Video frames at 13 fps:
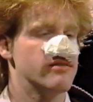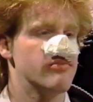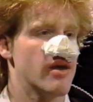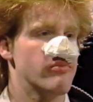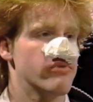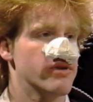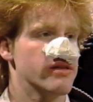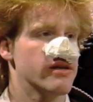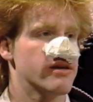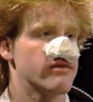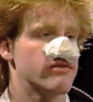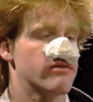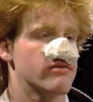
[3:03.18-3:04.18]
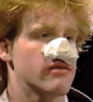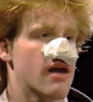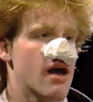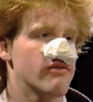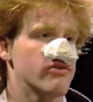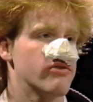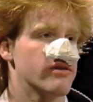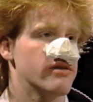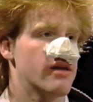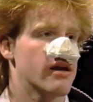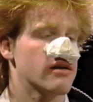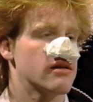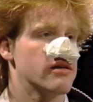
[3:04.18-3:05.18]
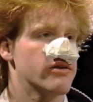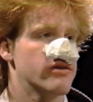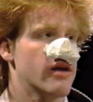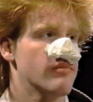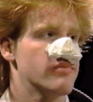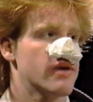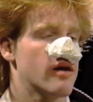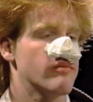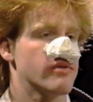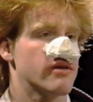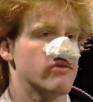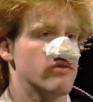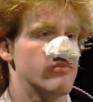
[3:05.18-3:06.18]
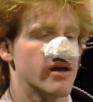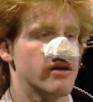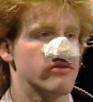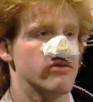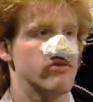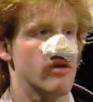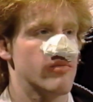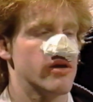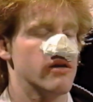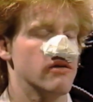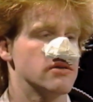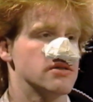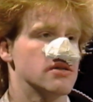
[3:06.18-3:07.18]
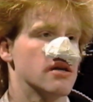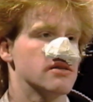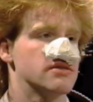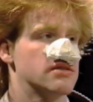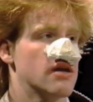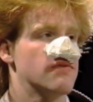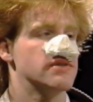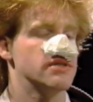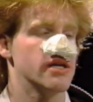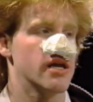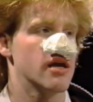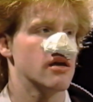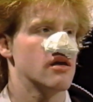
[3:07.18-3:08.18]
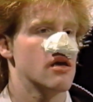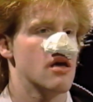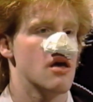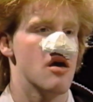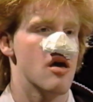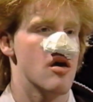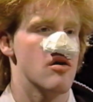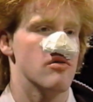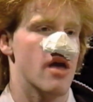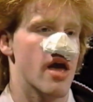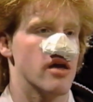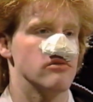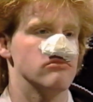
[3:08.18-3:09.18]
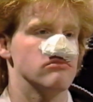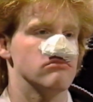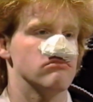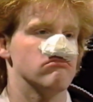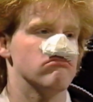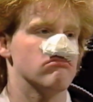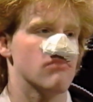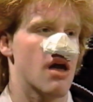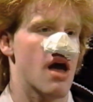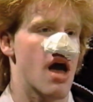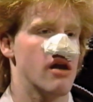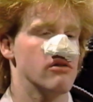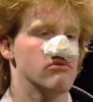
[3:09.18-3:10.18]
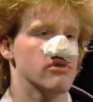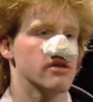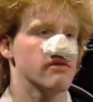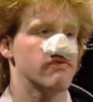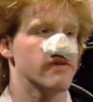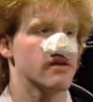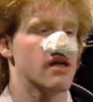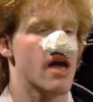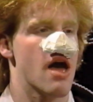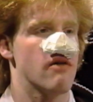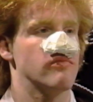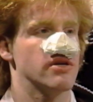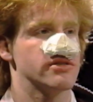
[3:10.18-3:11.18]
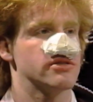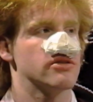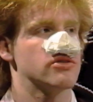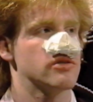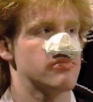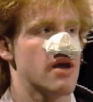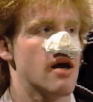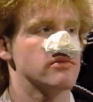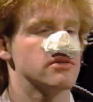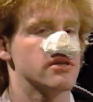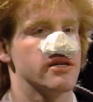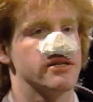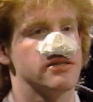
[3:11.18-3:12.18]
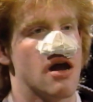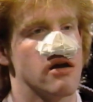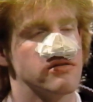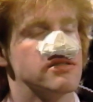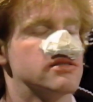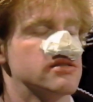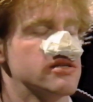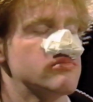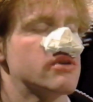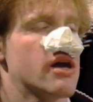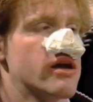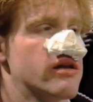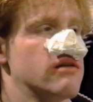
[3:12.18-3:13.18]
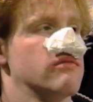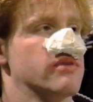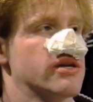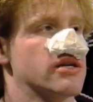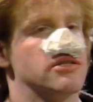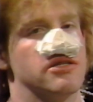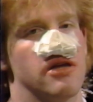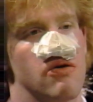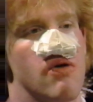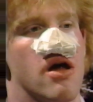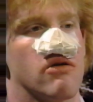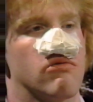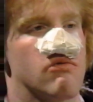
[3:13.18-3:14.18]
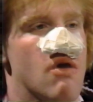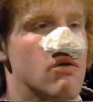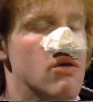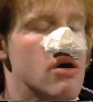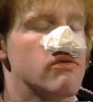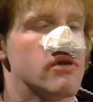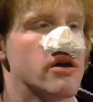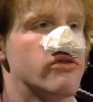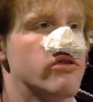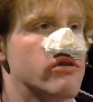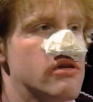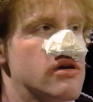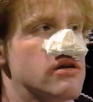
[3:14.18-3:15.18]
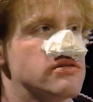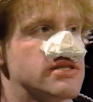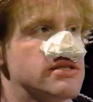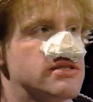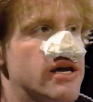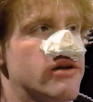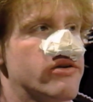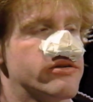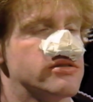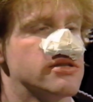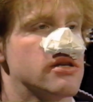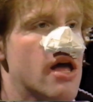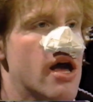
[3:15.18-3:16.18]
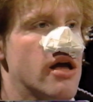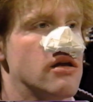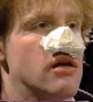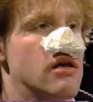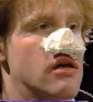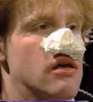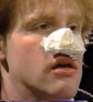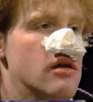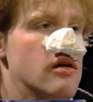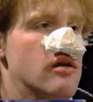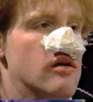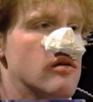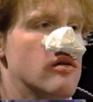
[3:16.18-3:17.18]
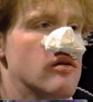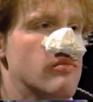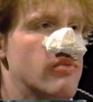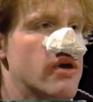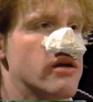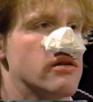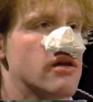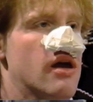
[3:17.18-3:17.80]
my breathing is obviously not cleared up yet because the bandage is on my nose and all the stuff is in it. And I don't really feel I have much social problems with it. It's hard to sleep, kind of, because you don't want to roll over onto your nose because that hurts a lot. But